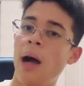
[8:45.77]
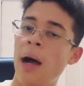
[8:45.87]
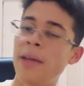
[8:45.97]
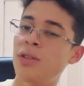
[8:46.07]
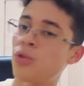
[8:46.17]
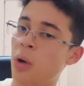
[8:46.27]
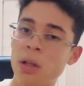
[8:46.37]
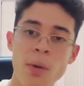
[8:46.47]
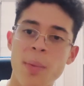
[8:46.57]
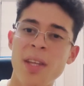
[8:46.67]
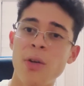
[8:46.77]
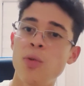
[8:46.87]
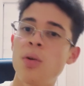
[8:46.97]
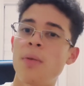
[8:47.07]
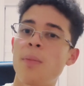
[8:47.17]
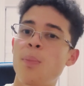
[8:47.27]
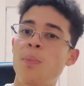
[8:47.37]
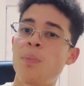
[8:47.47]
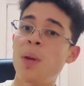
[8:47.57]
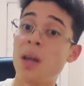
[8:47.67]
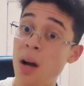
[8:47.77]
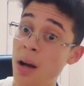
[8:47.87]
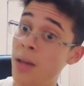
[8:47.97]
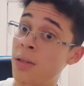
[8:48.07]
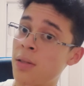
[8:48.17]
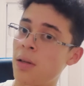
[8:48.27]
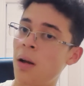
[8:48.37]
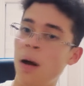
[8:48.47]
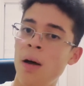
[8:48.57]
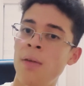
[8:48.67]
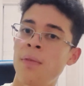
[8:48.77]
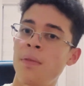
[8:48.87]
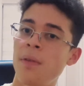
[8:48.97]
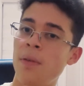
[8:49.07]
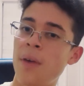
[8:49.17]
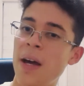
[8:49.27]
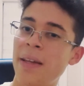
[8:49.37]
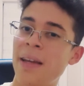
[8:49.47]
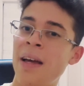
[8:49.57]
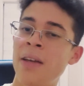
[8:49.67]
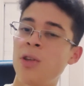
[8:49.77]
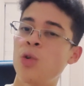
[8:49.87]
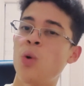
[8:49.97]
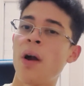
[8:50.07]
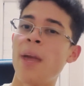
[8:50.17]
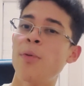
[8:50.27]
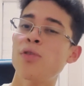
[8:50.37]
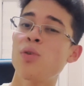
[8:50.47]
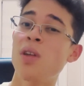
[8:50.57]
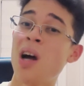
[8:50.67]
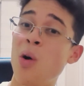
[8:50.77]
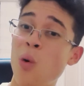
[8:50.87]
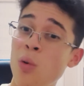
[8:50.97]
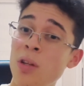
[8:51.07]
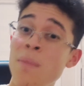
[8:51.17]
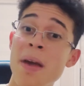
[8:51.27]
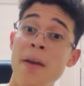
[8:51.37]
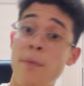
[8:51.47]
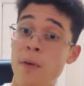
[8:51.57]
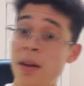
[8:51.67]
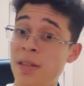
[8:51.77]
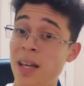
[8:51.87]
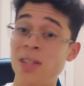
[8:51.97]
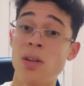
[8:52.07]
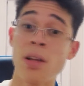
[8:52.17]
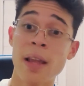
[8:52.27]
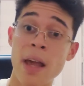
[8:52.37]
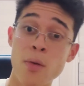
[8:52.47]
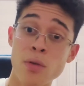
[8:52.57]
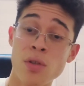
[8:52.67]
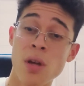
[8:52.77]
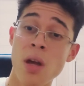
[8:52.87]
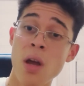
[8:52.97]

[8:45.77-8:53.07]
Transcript: I strongly recommend that you do it because of the fact that you are able to not only make friends and study language,